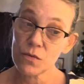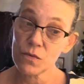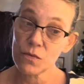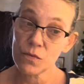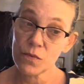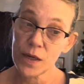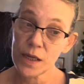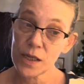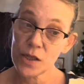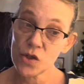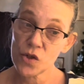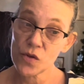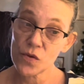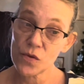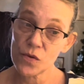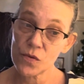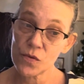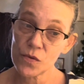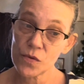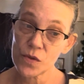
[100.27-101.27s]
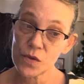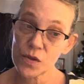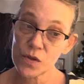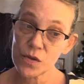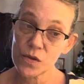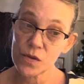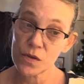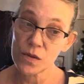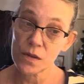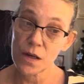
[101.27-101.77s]

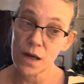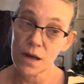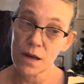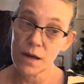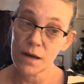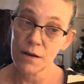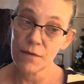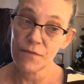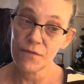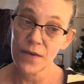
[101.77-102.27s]
Rachel's uh,